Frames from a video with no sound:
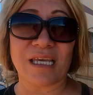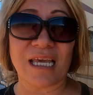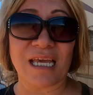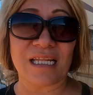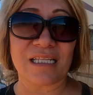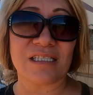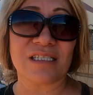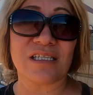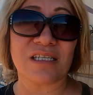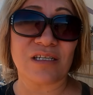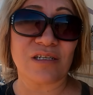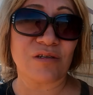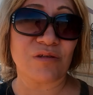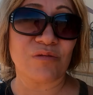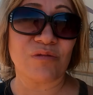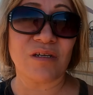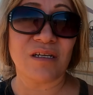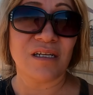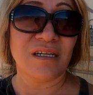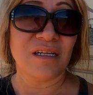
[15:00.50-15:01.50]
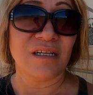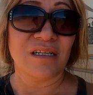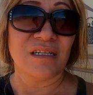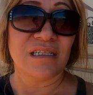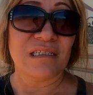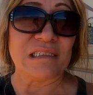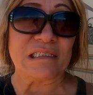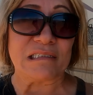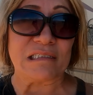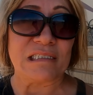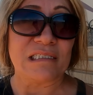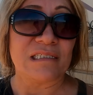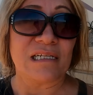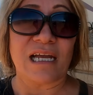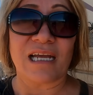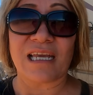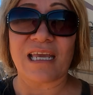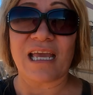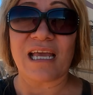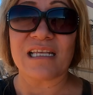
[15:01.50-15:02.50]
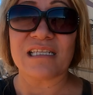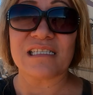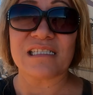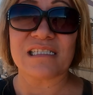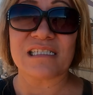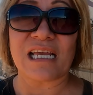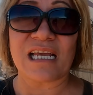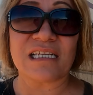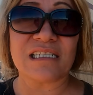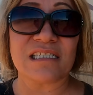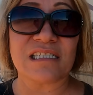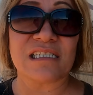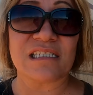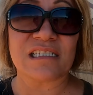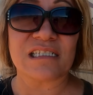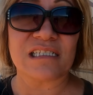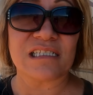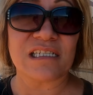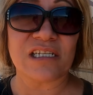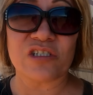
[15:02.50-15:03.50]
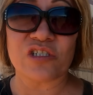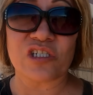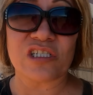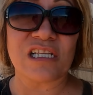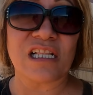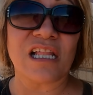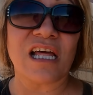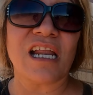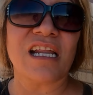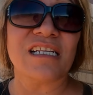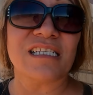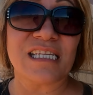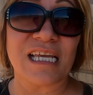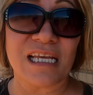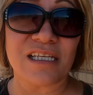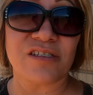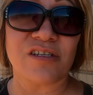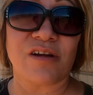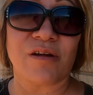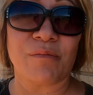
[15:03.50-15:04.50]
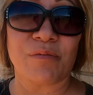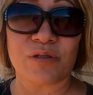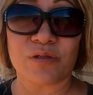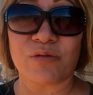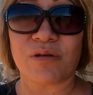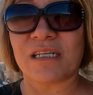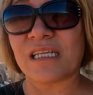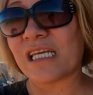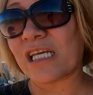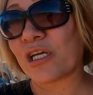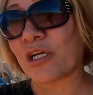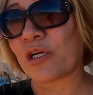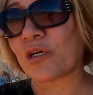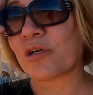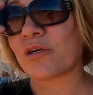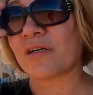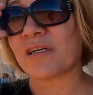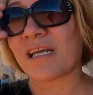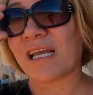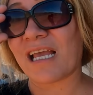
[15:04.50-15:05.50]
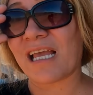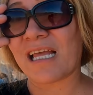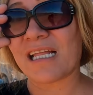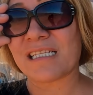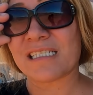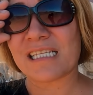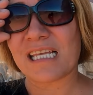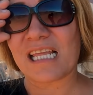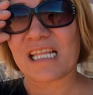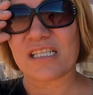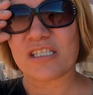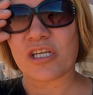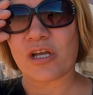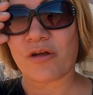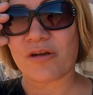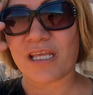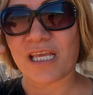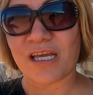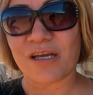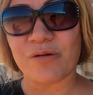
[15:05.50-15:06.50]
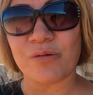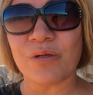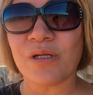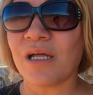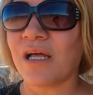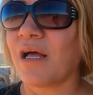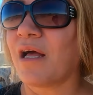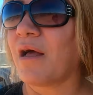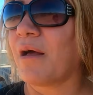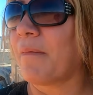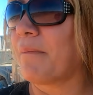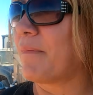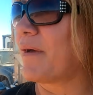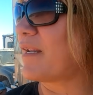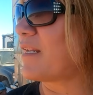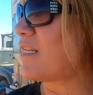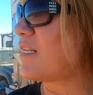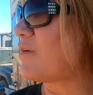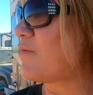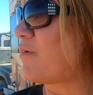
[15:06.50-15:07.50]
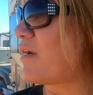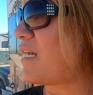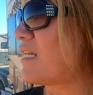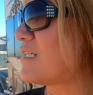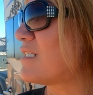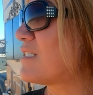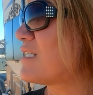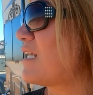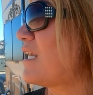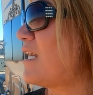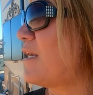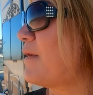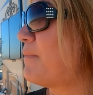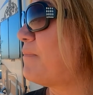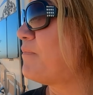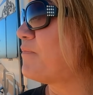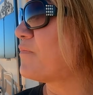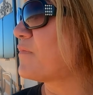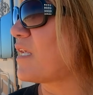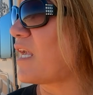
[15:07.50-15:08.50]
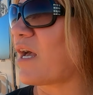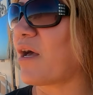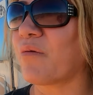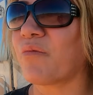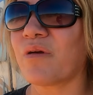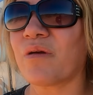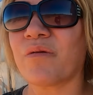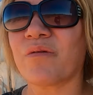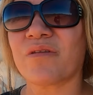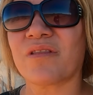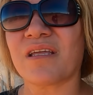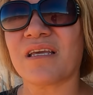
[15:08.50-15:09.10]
get to, I guess, Texas, because there's just a lot of desert between here and San Antonio. But anyways, um, yeah, we were